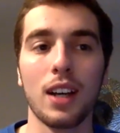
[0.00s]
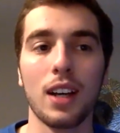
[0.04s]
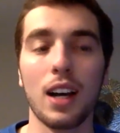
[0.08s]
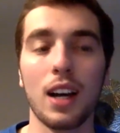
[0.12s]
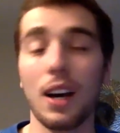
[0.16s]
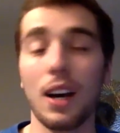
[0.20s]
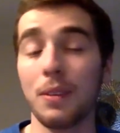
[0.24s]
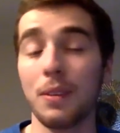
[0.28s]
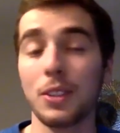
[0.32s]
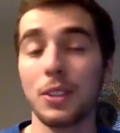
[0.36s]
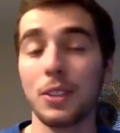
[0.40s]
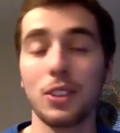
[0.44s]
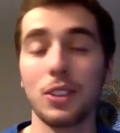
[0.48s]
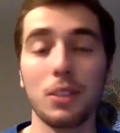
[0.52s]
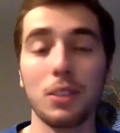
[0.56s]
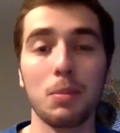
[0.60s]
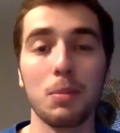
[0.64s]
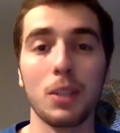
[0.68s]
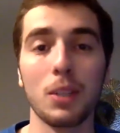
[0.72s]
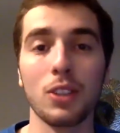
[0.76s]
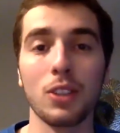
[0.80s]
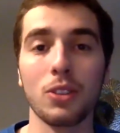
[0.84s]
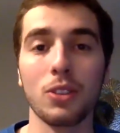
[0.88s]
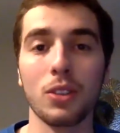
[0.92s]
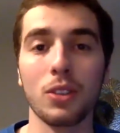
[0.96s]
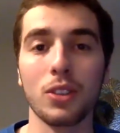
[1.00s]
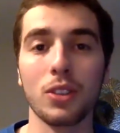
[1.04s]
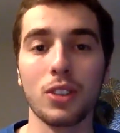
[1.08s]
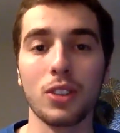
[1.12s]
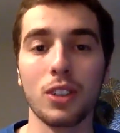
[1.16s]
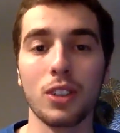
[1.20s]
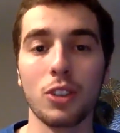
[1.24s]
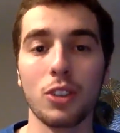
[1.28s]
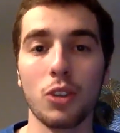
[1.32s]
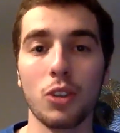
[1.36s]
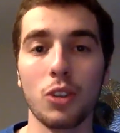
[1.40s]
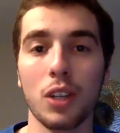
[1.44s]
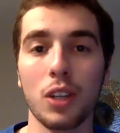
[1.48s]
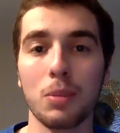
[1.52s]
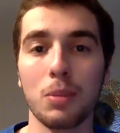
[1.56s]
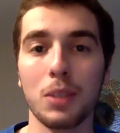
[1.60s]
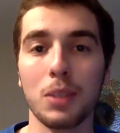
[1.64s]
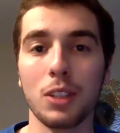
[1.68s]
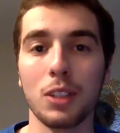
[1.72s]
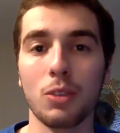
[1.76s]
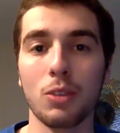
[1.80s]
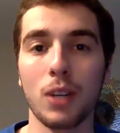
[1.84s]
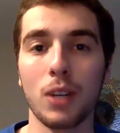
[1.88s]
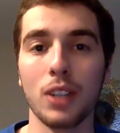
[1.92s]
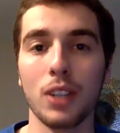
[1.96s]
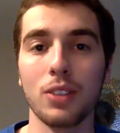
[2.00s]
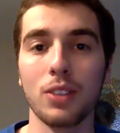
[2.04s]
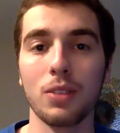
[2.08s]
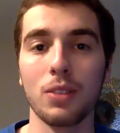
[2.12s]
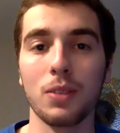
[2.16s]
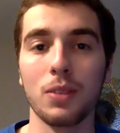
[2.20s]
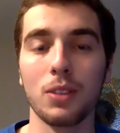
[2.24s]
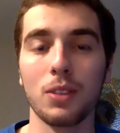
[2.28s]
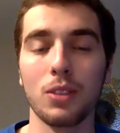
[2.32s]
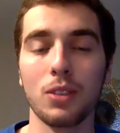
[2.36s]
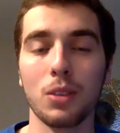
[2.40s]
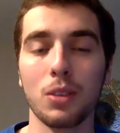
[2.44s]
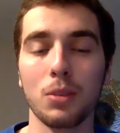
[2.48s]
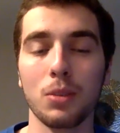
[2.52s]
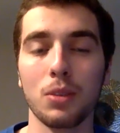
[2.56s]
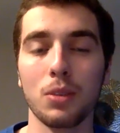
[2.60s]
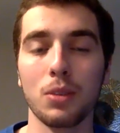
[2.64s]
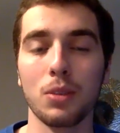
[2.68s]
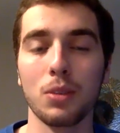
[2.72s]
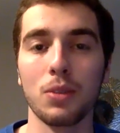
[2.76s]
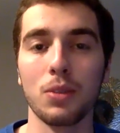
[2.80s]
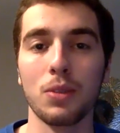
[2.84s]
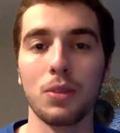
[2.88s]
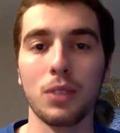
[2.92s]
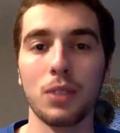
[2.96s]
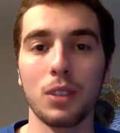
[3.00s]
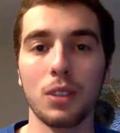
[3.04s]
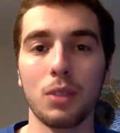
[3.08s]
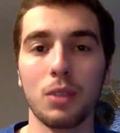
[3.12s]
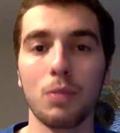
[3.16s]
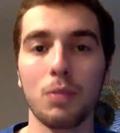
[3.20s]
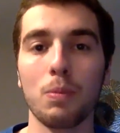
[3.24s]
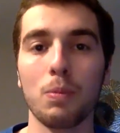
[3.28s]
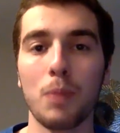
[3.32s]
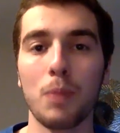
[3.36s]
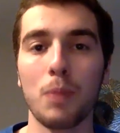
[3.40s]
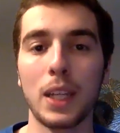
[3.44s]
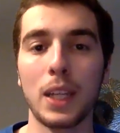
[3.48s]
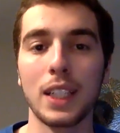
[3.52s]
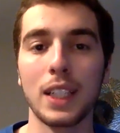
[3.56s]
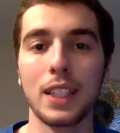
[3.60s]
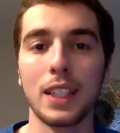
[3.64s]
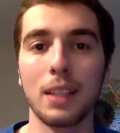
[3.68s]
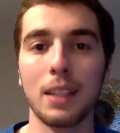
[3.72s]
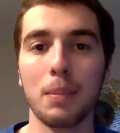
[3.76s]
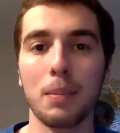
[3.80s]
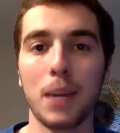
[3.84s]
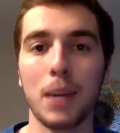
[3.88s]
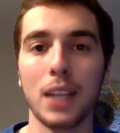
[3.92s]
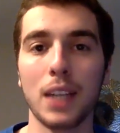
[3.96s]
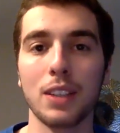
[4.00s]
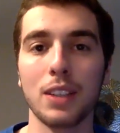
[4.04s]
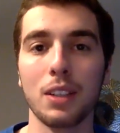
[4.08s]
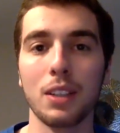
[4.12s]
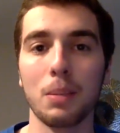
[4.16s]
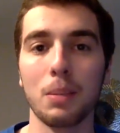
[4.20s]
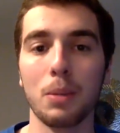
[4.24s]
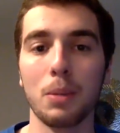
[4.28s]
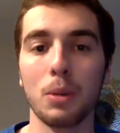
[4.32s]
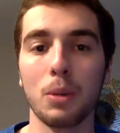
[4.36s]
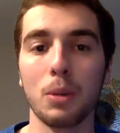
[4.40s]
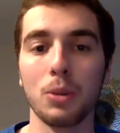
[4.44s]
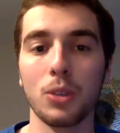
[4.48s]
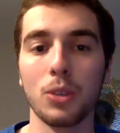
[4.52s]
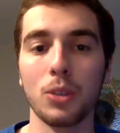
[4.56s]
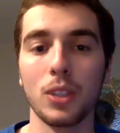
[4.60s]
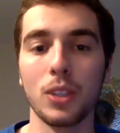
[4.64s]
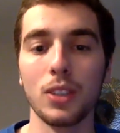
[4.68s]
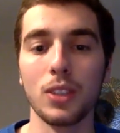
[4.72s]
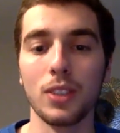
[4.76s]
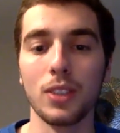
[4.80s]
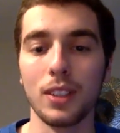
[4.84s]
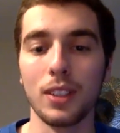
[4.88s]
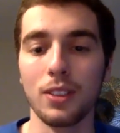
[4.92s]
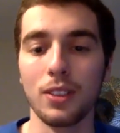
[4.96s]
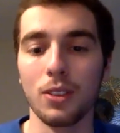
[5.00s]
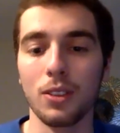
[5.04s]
Obviously, Minnesota is going to try to be aggressive in terms of, you know, making it back to the postseason.